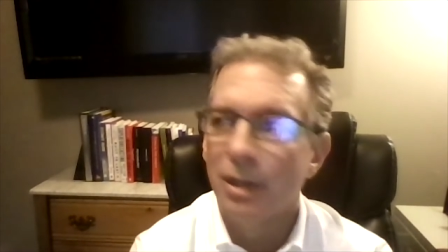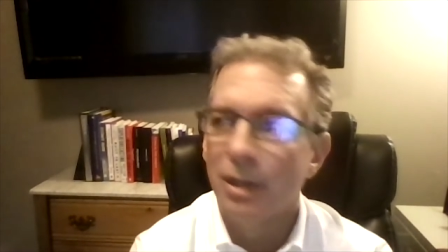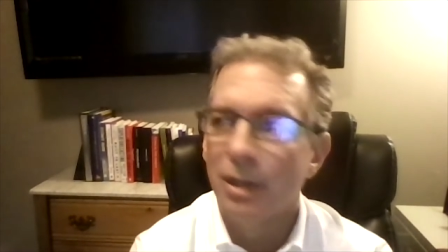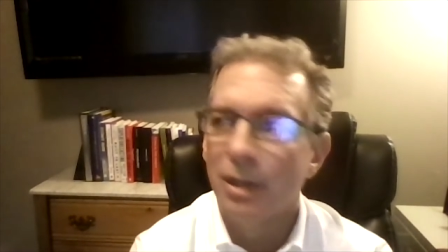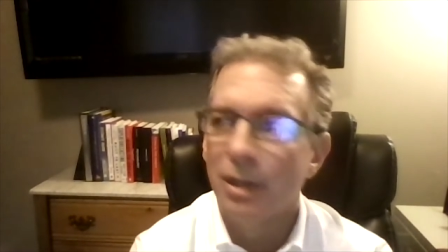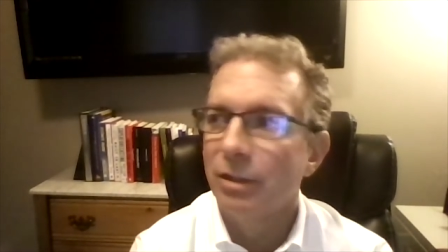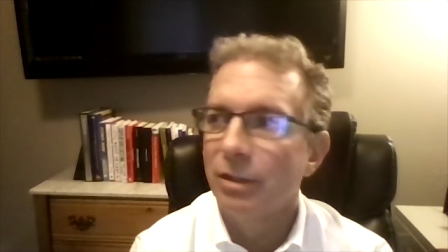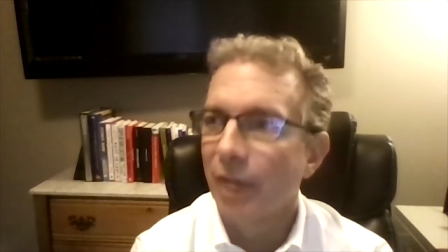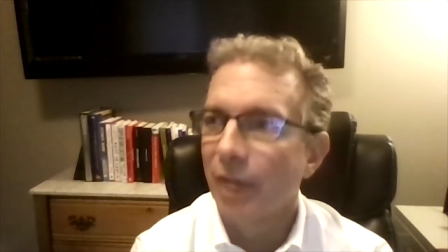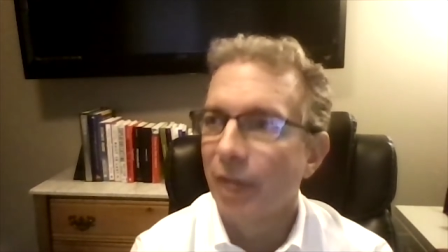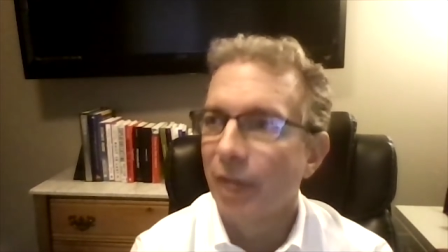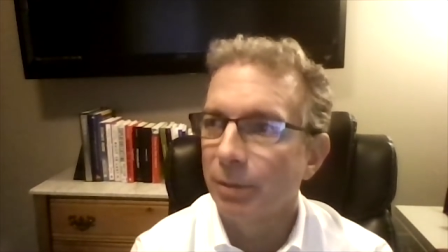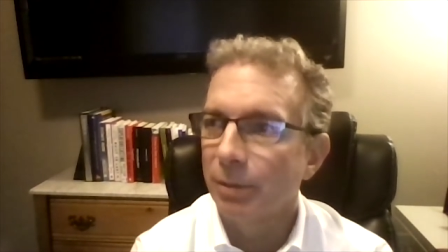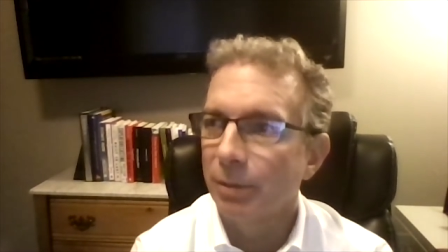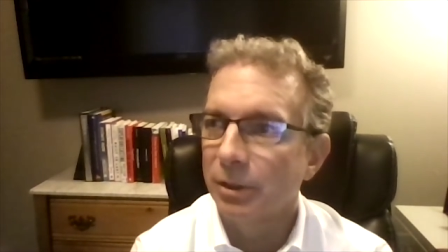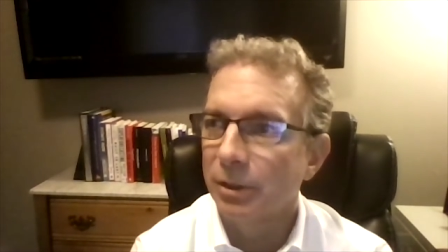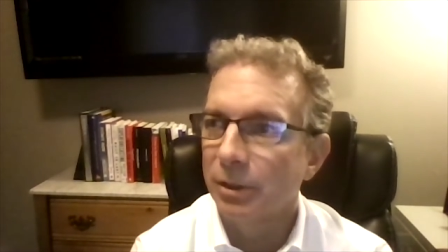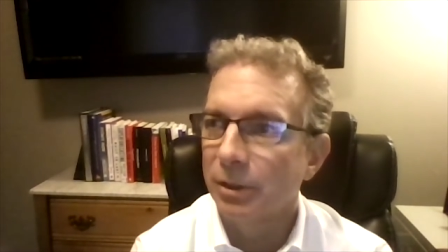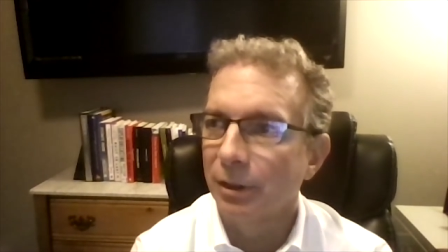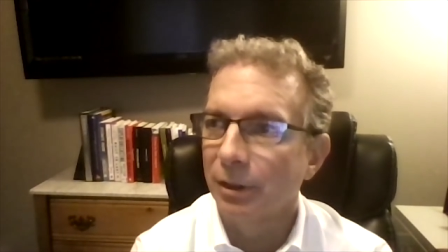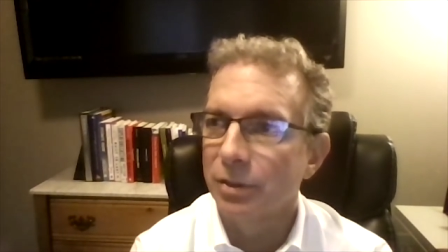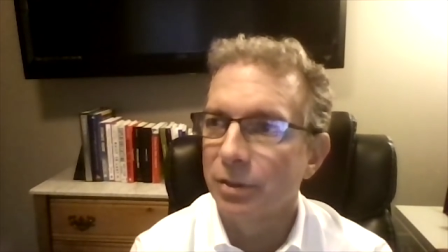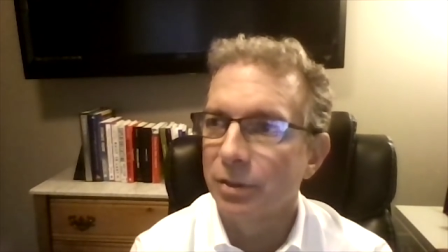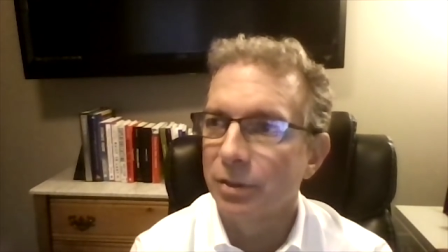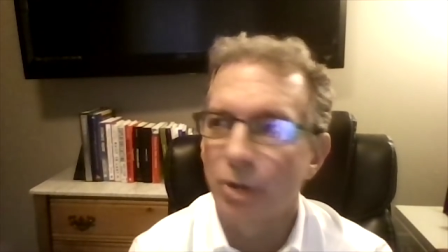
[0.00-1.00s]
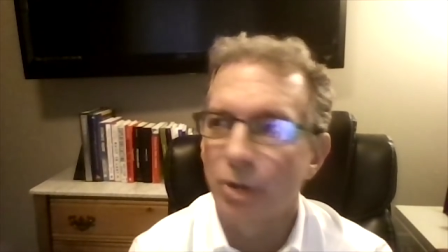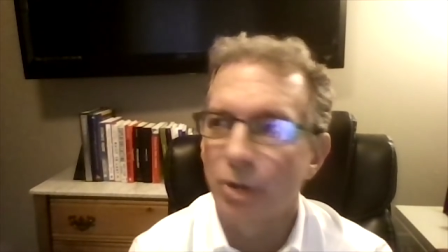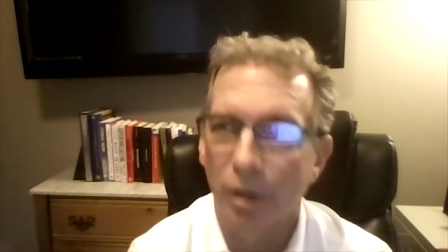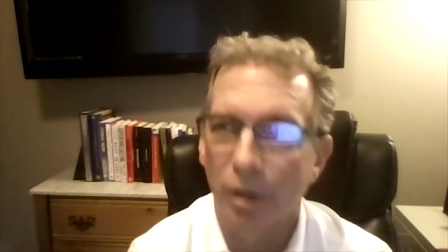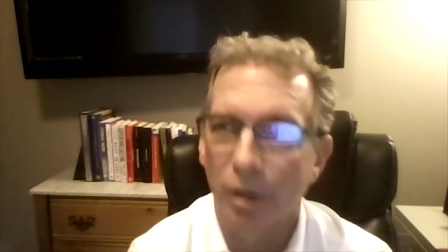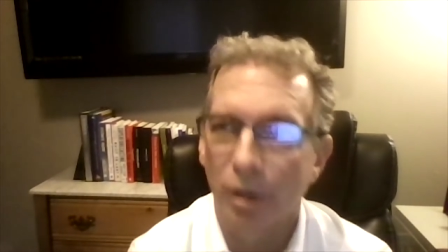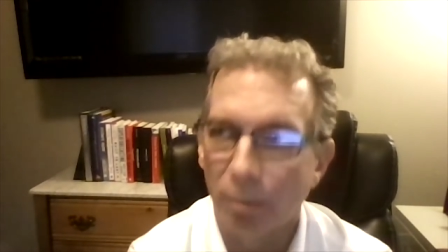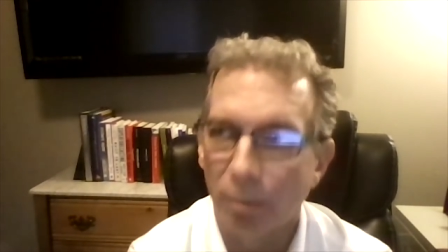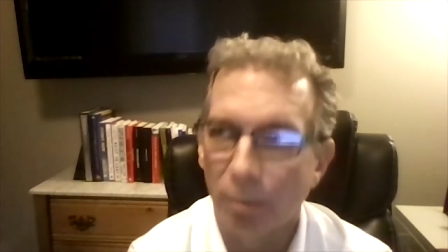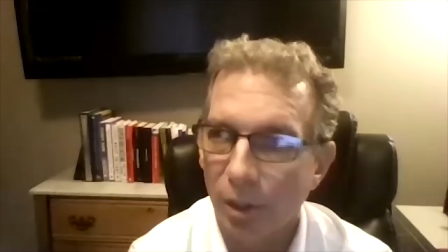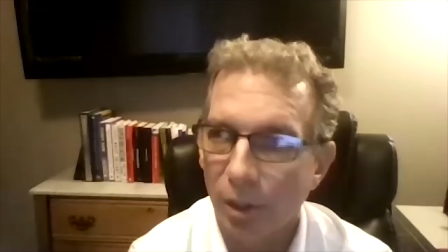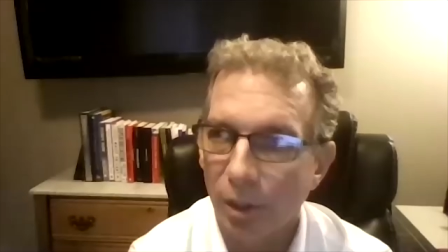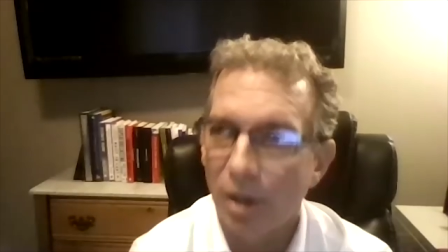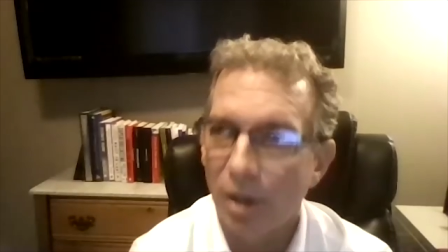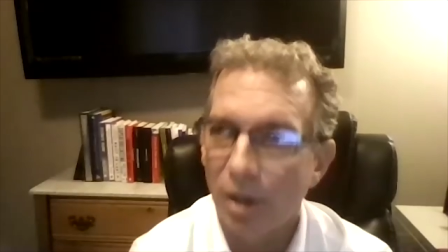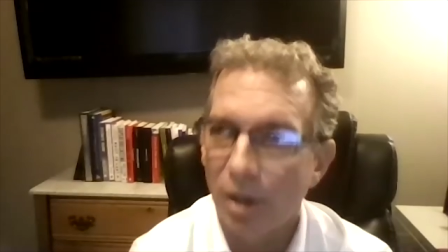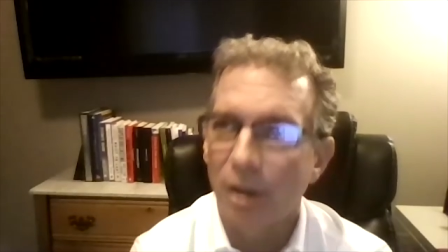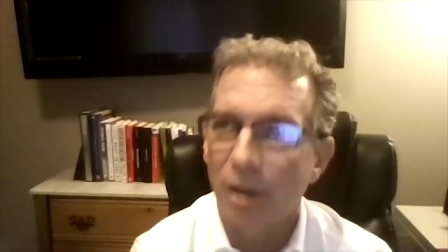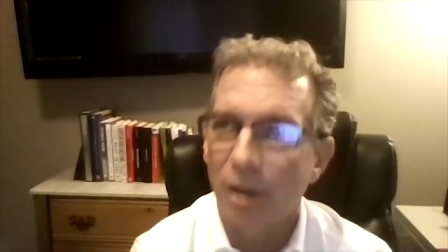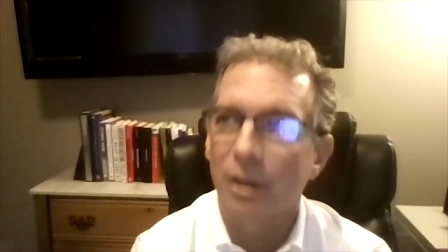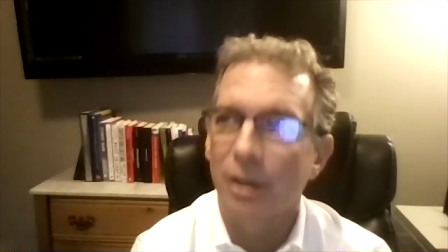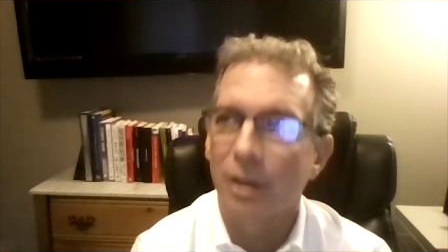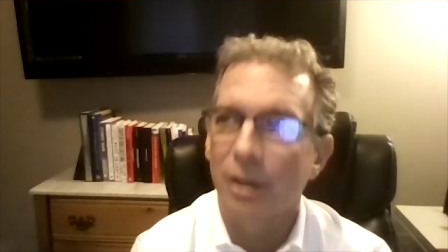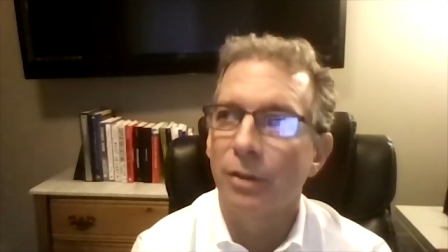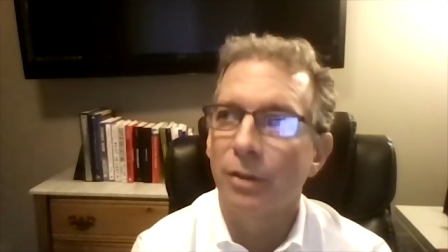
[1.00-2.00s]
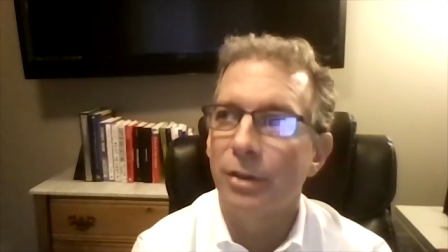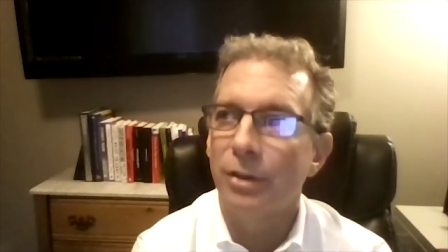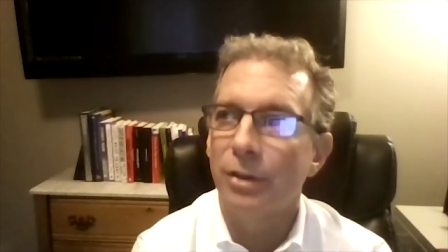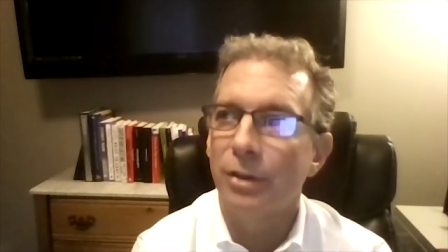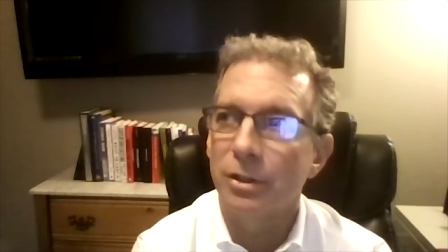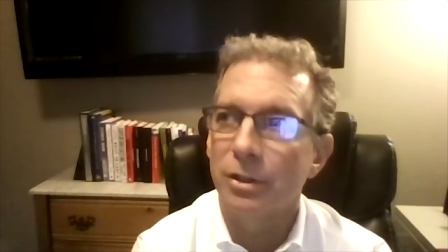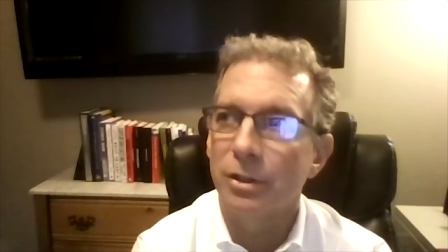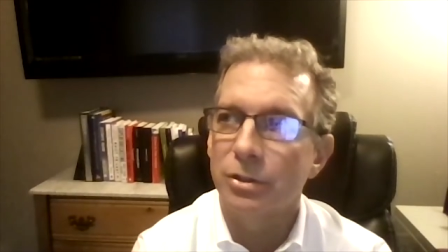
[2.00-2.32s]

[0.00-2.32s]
started a blog, then